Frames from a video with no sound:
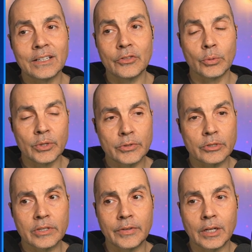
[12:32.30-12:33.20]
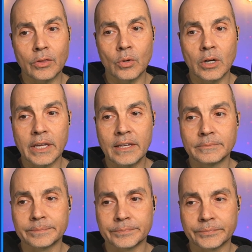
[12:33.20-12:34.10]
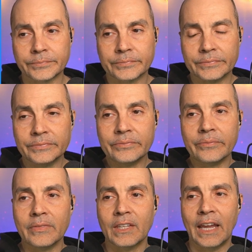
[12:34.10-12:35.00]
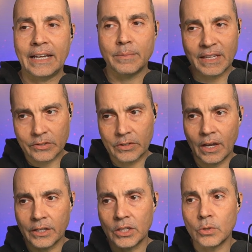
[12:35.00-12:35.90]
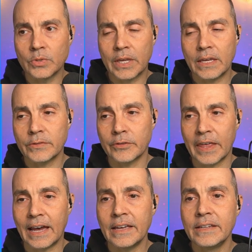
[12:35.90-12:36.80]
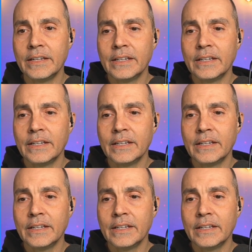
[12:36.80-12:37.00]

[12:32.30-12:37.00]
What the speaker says: the root certificate authority, and he makes a use case for that.